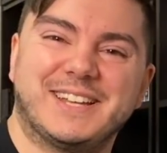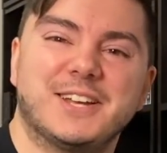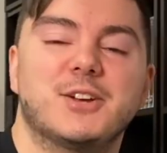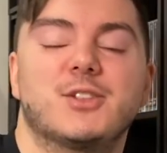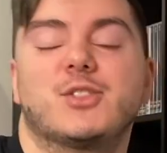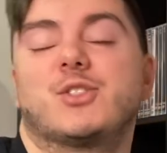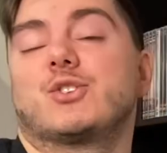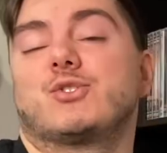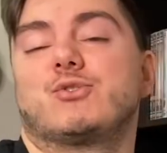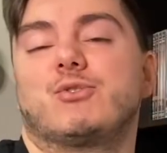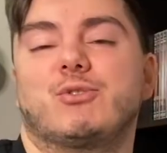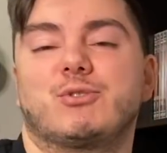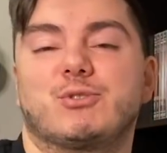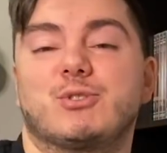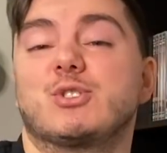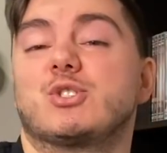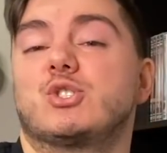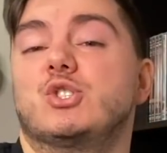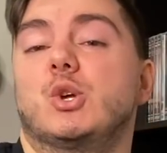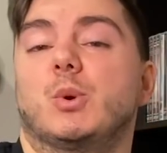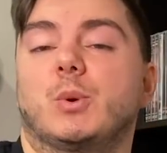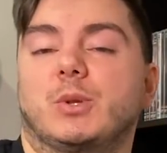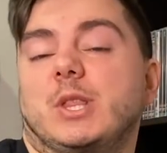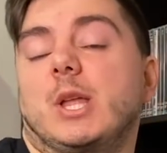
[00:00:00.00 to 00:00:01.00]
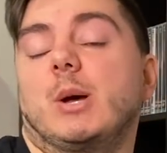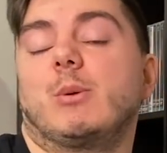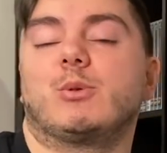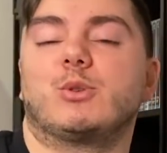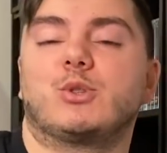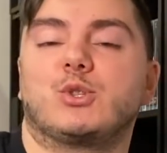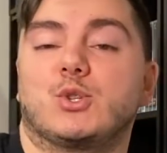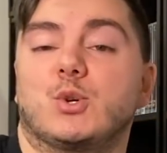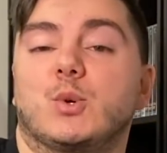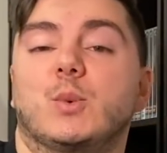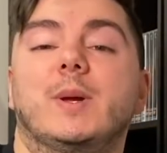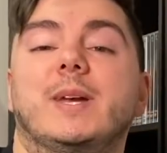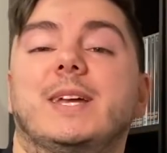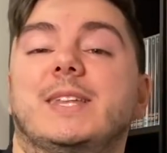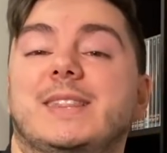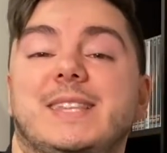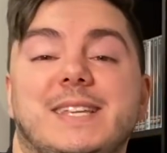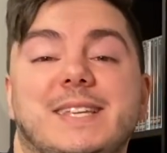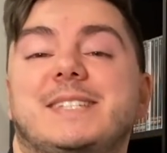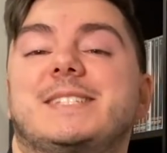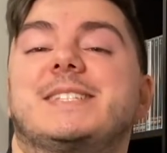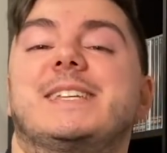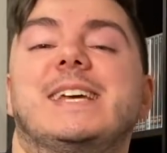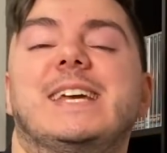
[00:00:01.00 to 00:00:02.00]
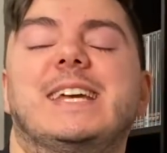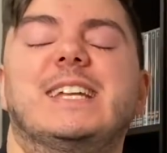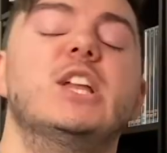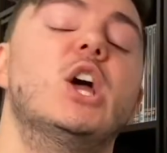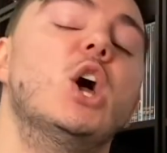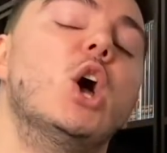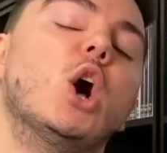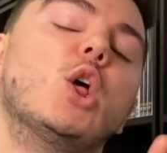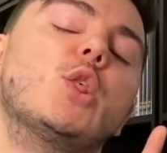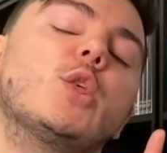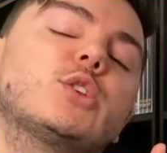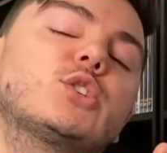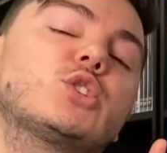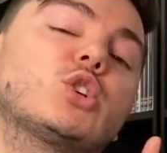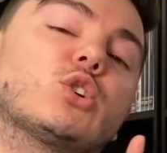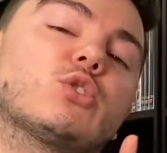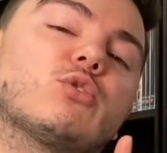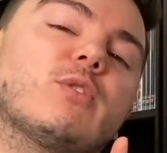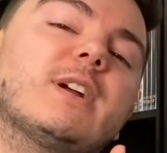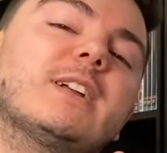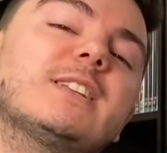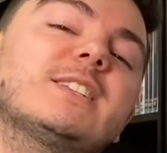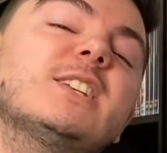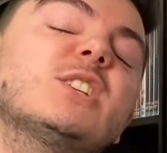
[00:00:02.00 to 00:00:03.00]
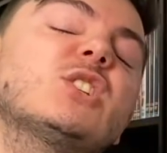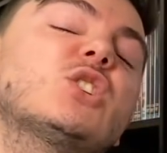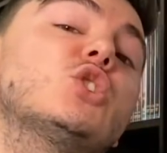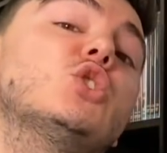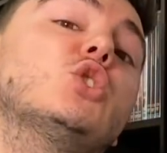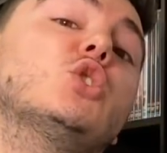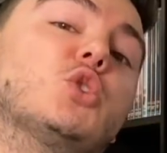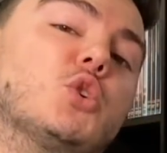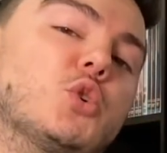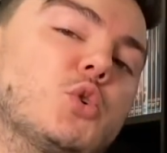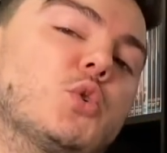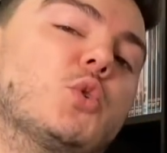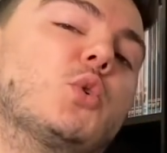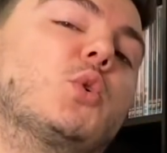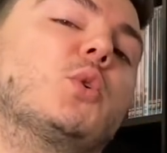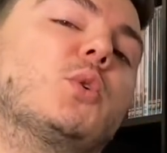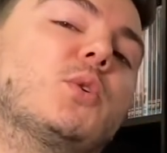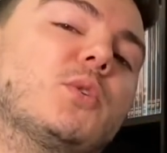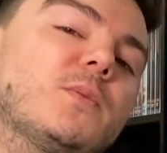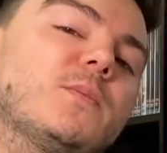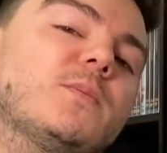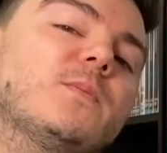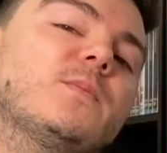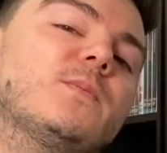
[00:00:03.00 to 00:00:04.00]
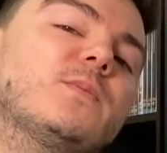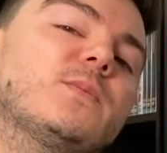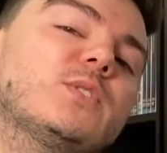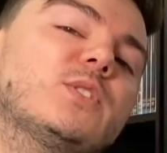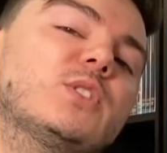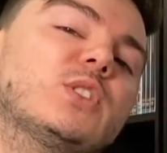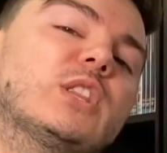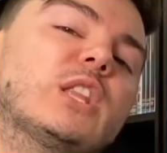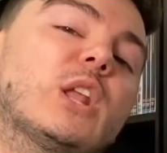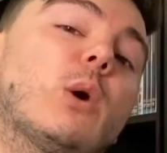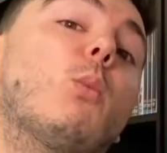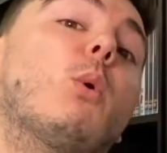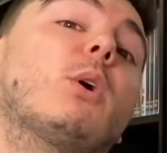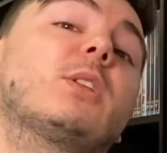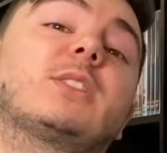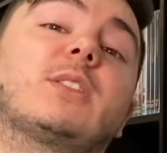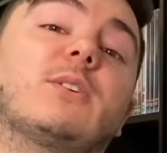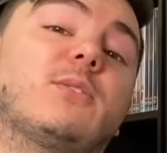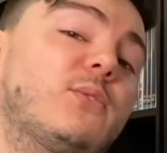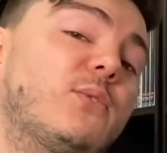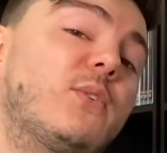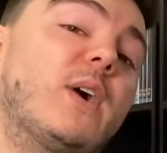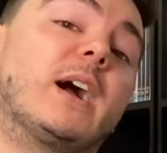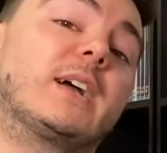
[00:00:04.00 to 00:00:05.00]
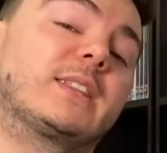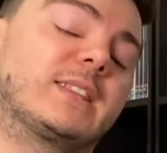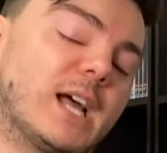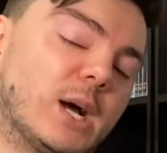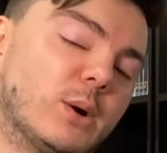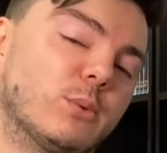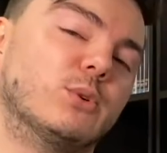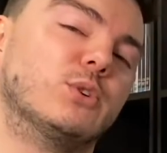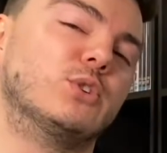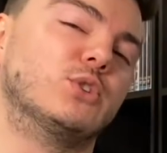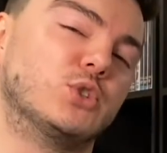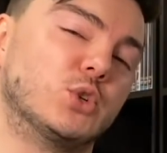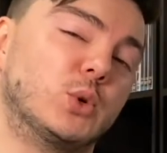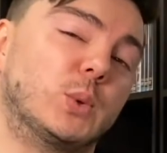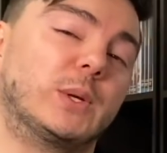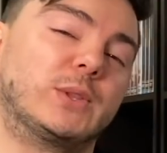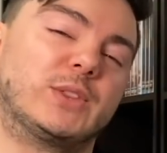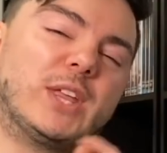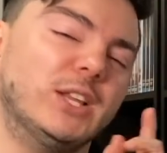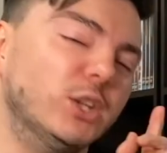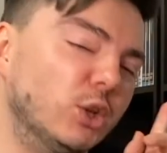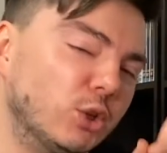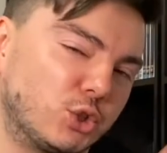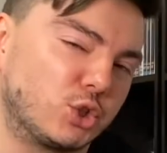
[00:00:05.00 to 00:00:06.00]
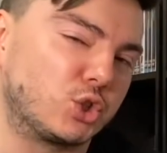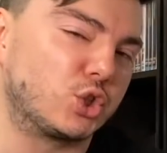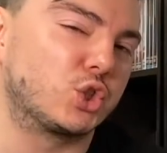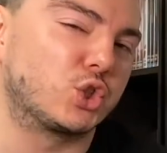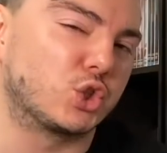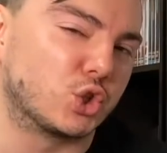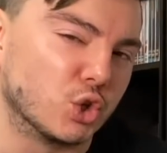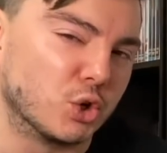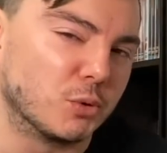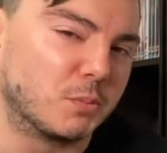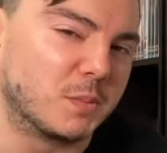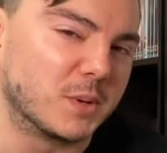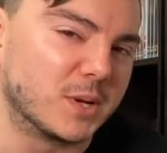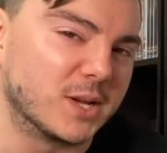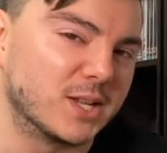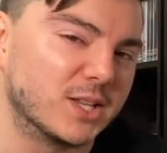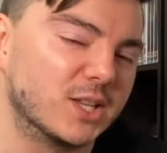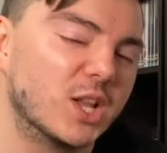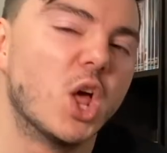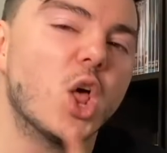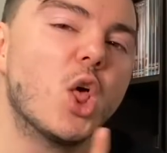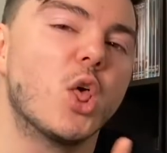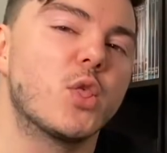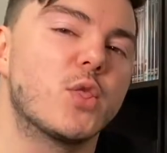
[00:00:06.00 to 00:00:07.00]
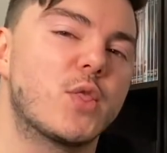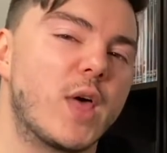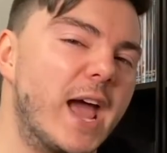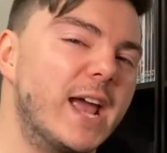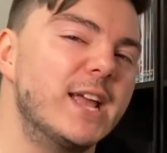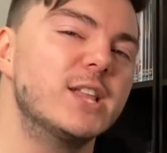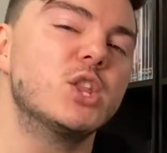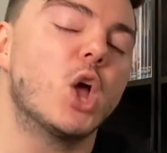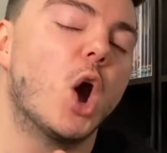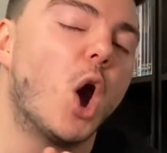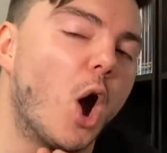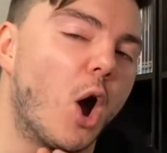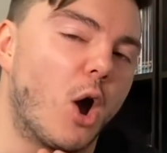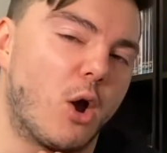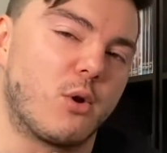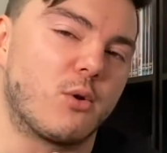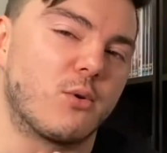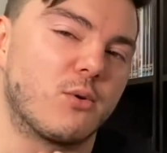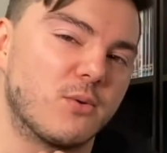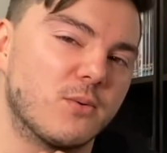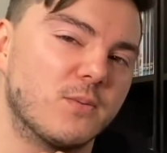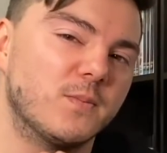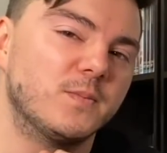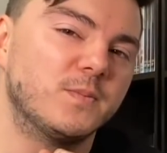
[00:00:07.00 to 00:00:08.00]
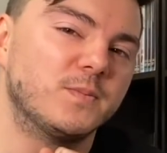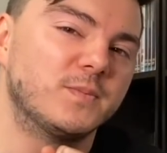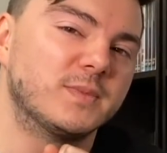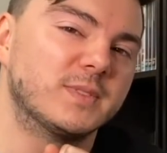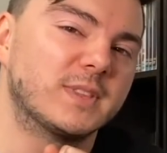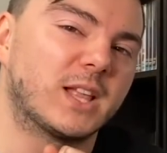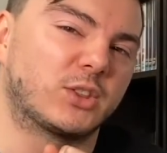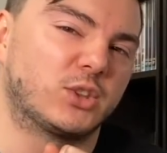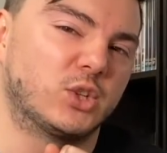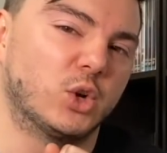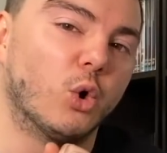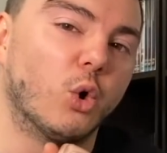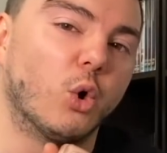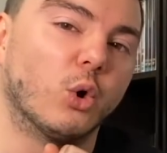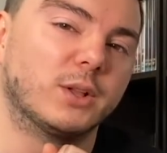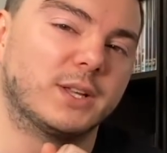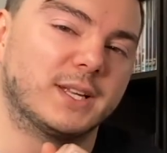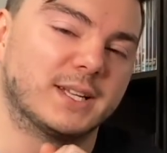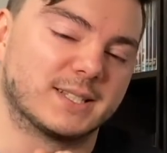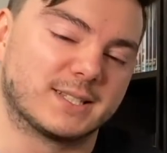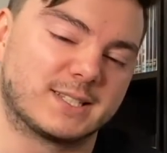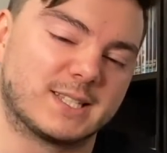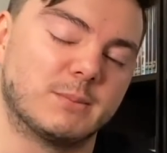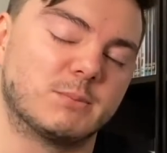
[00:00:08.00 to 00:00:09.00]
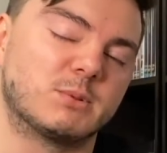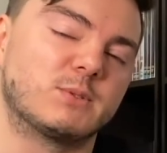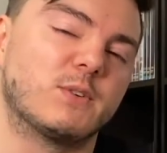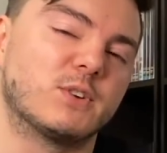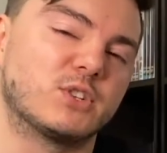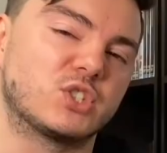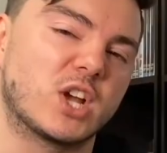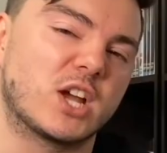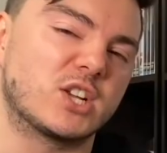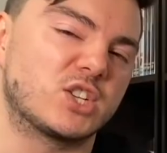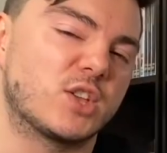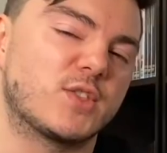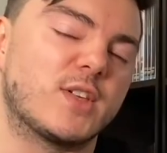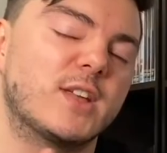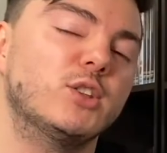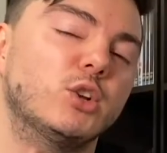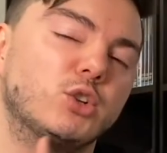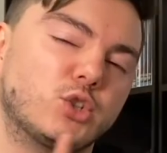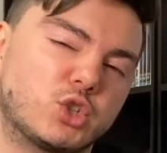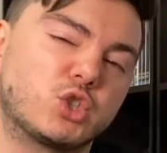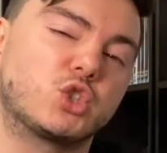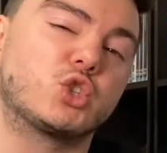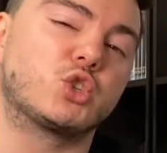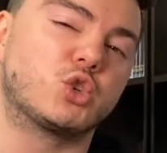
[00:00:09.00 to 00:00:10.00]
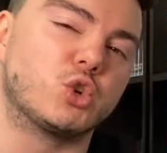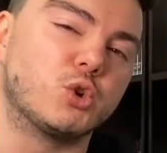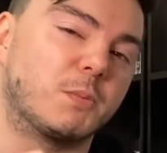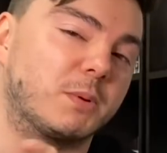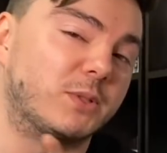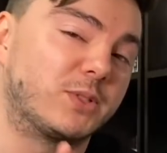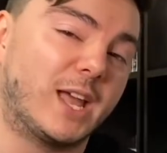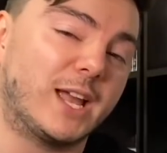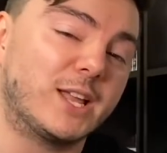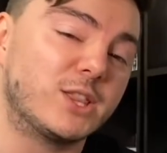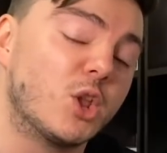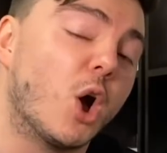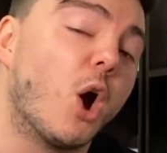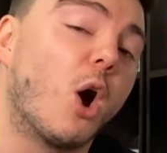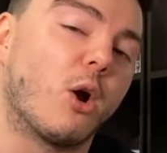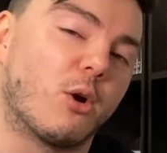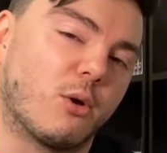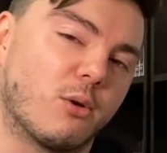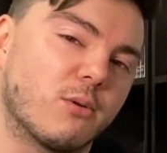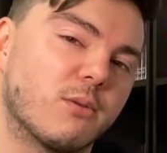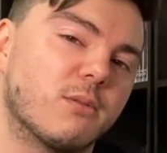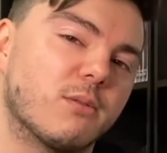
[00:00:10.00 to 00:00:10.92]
The directors knew what they were doing in this scene. The directors knew what the fuck they were doing. They're not stupid. They know that the audience seems for JJ. They're not stupid. They know.